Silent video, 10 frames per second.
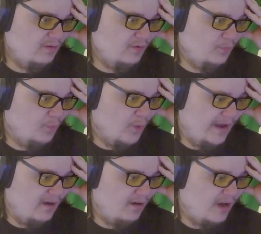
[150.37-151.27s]

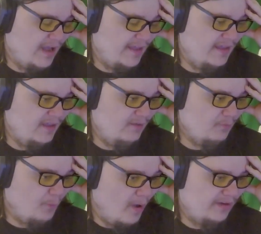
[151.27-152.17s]
where I
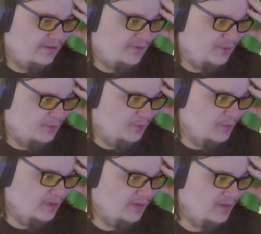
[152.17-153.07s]
wanted to
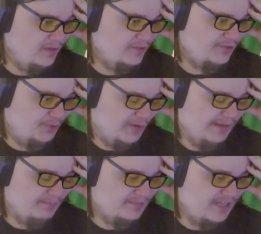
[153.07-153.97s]

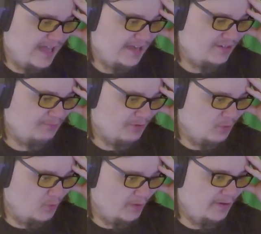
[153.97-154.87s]
stream /
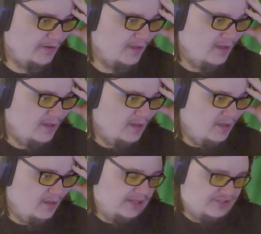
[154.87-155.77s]
record
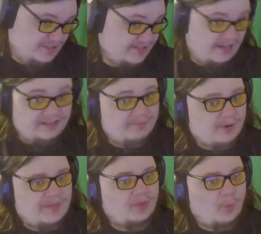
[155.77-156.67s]
Legend of Zelda
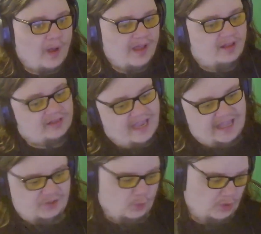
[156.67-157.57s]
Breath of the Wild
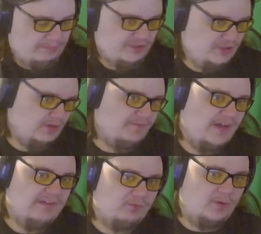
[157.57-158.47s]
and or Persona
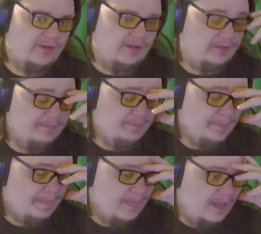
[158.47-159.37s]
5 Royal.
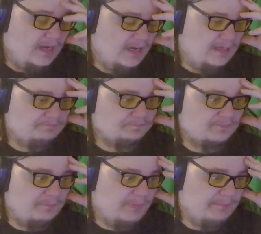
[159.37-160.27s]

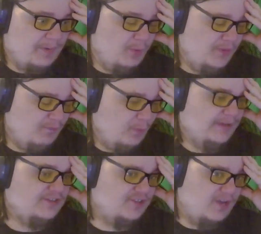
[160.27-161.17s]
But both of
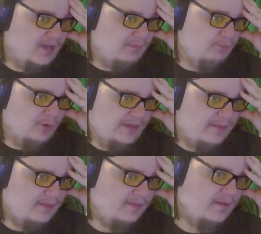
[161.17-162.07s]
which come
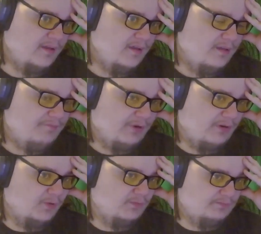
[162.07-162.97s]
with their
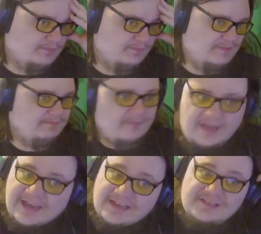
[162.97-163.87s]
own, I
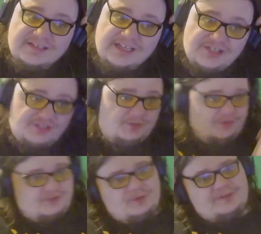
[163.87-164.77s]
guess, issues,
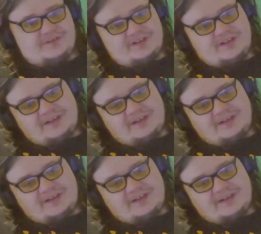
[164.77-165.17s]
you could say.